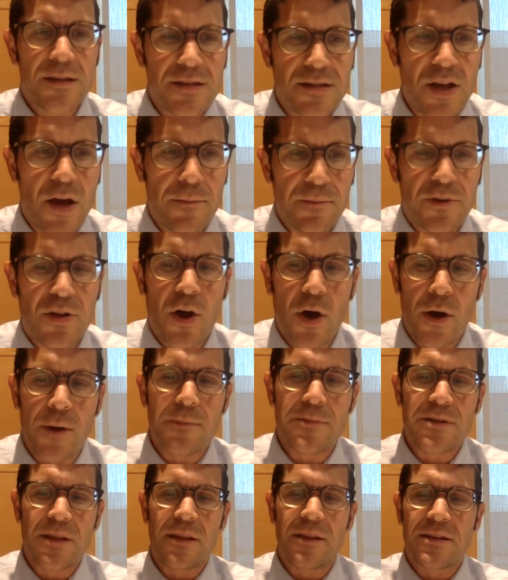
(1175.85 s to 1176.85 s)
and
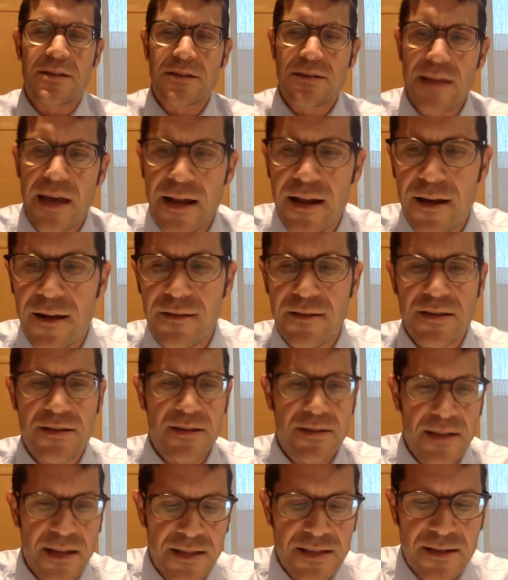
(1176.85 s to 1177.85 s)
this is
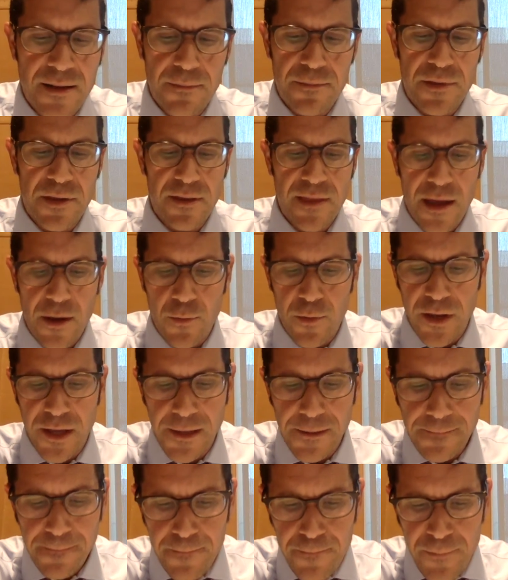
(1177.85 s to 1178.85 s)
not something that we